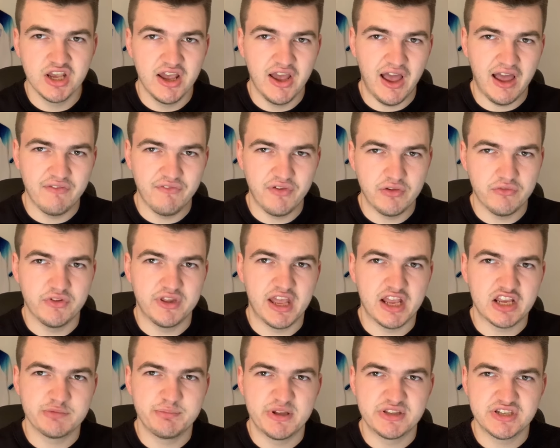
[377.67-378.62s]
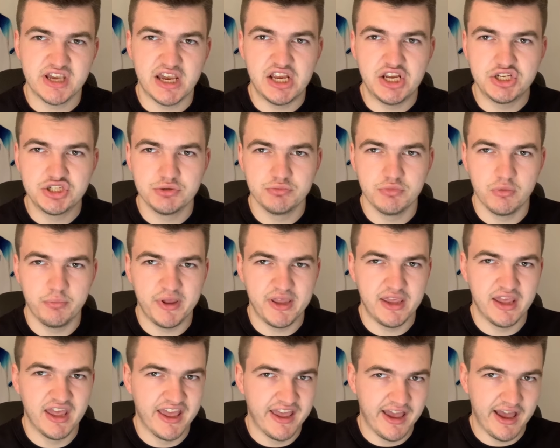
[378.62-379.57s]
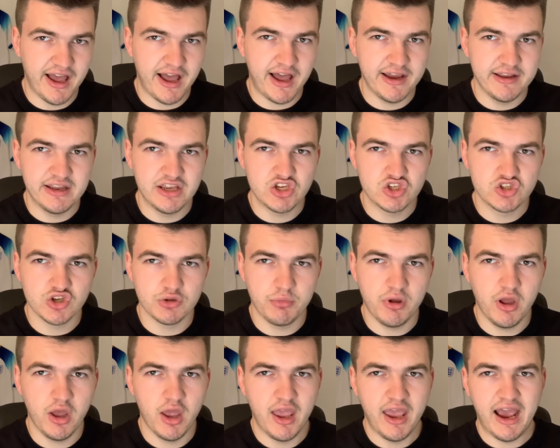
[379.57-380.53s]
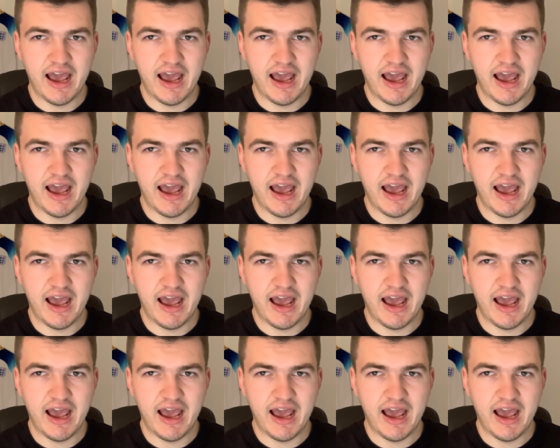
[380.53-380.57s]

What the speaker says: I think that the expectation will be high this summer,